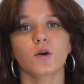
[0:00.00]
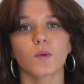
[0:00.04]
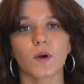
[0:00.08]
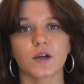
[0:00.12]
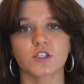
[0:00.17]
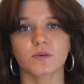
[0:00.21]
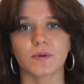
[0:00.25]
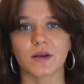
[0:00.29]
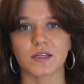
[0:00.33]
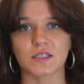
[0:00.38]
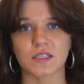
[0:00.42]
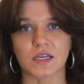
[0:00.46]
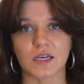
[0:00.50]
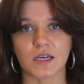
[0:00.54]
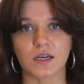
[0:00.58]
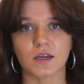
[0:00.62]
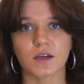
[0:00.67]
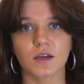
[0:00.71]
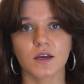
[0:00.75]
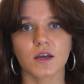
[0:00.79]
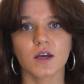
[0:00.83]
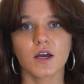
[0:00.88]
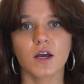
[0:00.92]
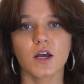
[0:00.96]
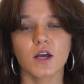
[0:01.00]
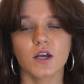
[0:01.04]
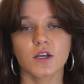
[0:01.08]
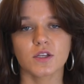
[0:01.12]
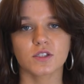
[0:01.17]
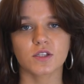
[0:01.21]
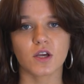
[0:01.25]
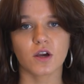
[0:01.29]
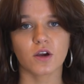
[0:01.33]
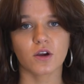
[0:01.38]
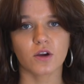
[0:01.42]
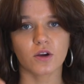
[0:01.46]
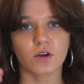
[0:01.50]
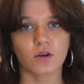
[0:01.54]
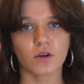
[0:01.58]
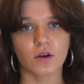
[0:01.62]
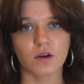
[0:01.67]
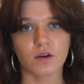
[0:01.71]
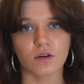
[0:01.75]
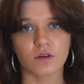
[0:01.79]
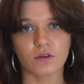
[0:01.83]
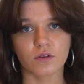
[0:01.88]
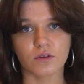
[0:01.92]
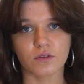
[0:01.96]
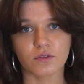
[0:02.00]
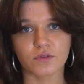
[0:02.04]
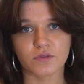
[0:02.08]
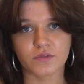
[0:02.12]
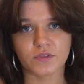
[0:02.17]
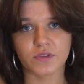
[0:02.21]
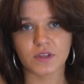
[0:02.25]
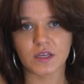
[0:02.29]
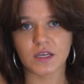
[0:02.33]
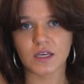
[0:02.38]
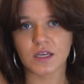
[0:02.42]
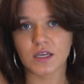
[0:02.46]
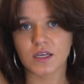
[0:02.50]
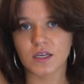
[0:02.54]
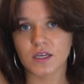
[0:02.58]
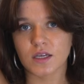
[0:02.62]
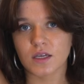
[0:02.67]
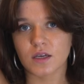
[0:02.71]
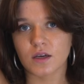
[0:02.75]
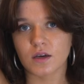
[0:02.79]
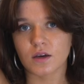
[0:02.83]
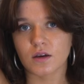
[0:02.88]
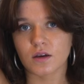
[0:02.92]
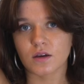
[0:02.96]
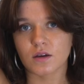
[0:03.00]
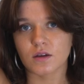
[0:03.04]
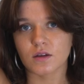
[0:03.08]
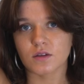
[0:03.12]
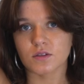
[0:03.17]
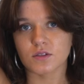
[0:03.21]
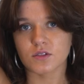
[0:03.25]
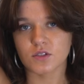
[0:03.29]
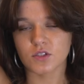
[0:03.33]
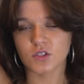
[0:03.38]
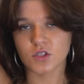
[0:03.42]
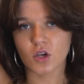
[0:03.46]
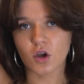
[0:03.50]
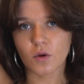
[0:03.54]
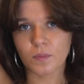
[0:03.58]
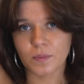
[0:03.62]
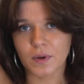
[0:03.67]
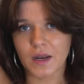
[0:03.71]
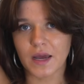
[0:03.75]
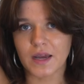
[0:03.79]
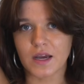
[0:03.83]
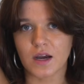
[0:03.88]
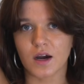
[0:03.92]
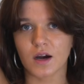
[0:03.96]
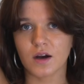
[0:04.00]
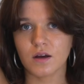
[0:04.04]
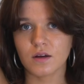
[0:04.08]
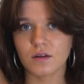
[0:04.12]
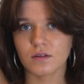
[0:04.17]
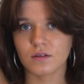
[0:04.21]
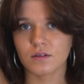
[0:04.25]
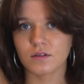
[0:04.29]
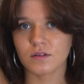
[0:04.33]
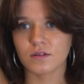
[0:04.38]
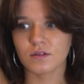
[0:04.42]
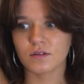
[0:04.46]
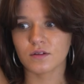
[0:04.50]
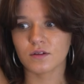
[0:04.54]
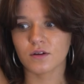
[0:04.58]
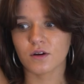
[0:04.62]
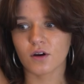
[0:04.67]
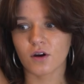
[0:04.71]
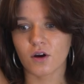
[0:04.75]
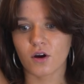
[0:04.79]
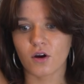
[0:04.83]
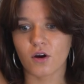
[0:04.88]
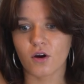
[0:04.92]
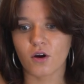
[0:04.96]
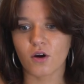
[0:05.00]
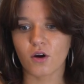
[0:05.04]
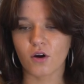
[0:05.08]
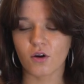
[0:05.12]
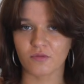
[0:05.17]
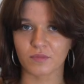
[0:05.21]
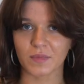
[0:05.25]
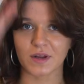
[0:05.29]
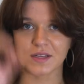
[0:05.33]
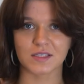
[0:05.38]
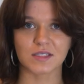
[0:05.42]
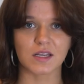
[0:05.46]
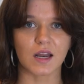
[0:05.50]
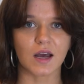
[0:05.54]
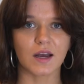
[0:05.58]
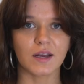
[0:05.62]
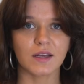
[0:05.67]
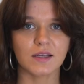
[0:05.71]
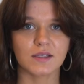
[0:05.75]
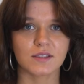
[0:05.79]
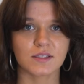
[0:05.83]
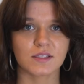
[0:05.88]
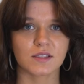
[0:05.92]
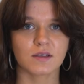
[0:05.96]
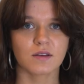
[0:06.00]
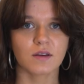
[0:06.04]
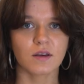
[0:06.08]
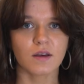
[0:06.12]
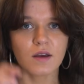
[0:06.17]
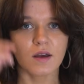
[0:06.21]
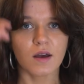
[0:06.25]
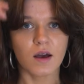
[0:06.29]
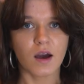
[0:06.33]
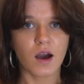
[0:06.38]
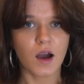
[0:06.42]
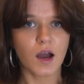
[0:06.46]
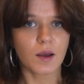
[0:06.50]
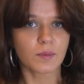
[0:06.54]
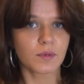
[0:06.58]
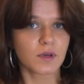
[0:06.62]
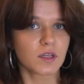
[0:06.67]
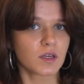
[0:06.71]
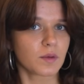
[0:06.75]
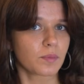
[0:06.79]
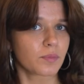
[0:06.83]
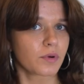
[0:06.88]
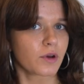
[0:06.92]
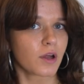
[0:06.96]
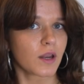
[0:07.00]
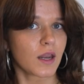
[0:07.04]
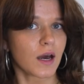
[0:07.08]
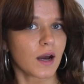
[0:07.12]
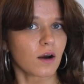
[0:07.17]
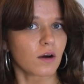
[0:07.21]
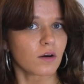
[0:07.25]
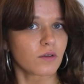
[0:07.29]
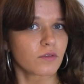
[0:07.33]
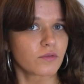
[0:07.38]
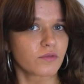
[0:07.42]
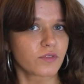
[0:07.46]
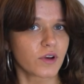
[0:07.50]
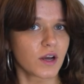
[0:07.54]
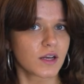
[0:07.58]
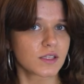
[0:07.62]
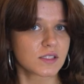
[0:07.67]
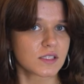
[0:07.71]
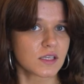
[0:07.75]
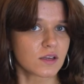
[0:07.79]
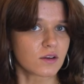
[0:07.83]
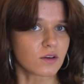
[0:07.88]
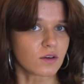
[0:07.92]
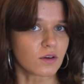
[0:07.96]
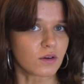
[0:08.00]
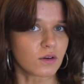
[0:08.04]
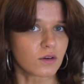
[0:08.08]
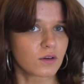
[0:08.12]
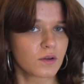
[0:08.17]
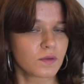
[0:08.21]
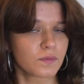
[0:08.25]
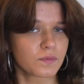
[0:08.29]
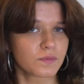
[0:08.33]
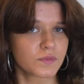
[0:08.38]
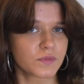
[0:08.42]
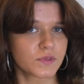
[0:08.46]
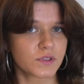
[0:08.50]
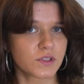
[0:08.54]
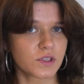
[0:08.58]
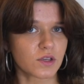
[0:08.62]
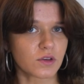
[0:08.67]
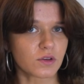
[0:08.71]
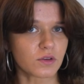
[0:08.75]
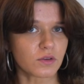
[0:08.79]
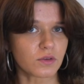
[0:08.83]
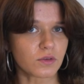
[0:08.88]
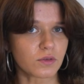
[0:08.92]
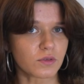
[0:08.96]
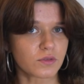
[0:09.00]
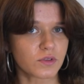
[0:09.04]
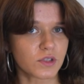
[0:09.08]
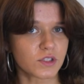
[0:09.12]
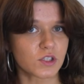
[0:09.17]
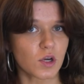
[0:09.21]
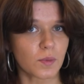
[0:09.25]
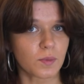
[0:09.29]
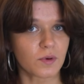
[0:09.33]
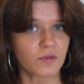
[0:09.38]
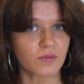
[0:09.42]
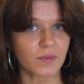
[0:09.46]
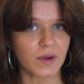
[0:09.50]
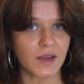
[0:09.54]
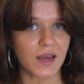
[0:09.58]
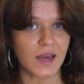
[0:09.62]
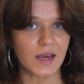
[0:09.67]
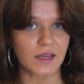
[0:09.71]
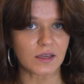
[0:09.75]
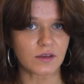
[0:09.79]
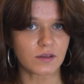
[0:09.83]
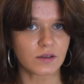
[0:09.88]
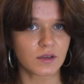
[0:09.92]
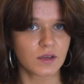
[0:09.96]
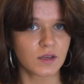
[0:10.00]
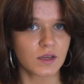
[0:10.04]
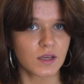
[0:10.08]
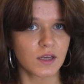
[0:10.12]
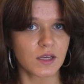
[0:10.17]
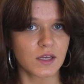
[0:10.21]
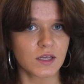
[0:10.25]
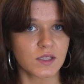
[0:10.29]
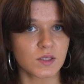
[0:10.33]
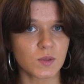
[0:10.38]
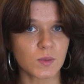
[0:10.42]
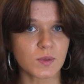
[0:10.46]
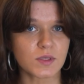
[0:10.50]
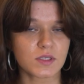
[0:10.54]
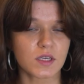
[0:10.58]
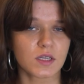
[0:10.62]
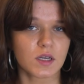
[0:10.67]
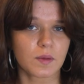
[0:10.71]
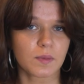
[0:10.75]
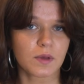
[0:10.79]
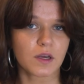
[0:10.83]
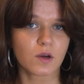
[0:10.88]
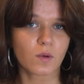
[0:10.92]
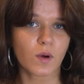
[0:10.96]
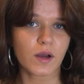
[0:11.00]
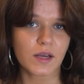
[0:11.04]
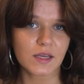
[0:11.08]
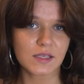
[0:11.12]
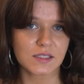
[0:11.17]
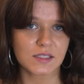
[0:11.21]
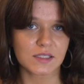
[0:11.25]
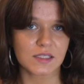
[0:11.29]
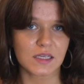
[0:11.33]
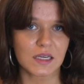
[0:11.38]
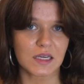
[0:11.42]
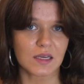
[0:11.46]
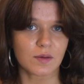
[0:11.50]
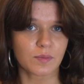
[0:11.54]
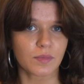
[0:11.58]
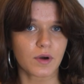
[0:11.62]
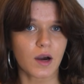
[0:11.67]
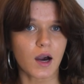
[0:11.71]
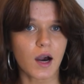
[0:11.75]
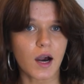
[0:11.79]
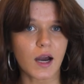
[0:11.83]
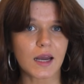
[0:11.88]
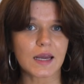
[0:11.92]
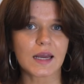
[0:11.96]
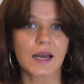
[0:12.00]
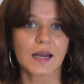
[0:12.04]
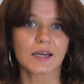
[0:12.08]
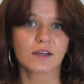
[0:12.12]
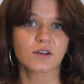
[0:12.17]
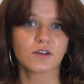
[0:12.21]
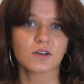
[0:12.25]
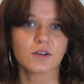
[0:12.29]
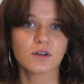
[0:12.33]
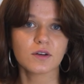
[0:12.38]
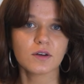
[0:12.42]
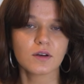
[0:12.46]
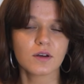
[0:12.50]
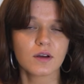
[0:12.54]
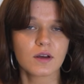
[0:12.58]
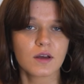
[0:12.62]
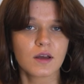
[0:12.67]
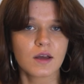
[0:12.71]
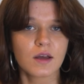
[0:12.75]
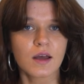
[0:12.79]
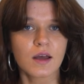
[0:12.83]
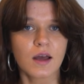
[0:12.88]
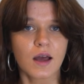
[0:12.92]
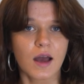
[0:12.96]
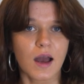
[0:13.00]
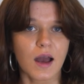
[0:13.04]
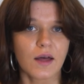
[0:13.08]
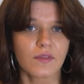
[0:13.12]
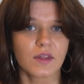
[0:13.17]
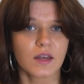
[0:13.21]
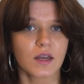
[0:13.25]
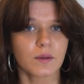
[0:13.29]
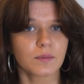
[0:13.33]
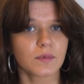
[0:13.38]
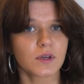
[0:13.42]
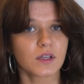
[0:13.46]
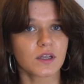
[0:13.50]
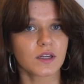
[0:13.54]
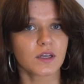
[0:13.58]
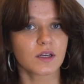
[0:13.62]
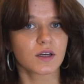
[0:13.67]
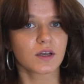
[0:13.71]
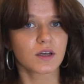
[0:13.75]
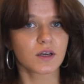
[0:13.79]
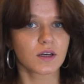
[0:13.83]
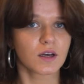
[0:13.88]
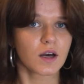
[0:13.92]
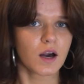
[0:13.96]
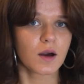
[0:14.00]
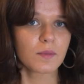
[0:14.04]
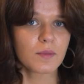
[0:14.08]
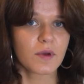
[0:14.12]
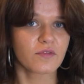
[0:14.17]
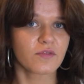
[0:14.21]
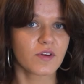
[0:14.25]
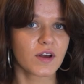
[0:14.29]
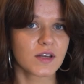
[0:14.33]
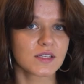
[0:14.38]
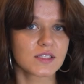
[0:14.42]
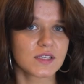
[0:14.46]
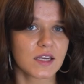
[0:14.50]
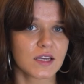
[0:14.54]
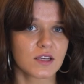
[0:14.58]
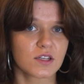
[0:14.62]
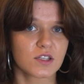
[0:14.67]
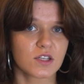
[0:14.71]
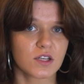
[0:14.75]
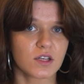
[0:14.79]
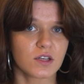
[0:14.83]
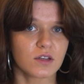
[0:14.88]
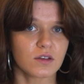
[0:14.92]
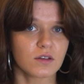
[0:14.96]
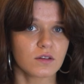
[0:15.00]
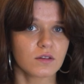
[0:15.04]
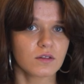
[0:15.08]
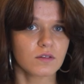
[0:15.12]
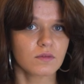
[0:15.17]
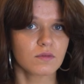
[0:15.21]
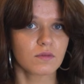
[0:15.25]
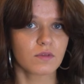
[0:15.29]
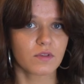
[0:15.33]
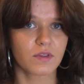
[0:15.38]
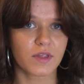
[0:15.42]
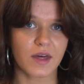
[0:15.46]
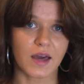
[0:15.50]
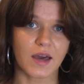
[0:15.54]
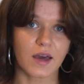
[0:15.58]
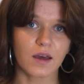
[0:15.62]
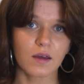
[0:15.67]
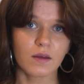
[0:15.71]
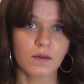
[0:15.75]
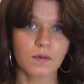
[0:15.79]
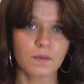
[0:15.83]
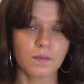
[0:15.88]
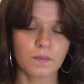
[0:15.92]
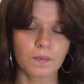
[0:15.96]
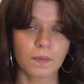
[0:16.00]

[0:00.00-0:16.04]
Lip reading: quite dramatic. So the top layer of my slice, I'm going to pull out vertical to the top of my head. So it's going to be quite a steep, high angle, and then I'm going to cut my first section there.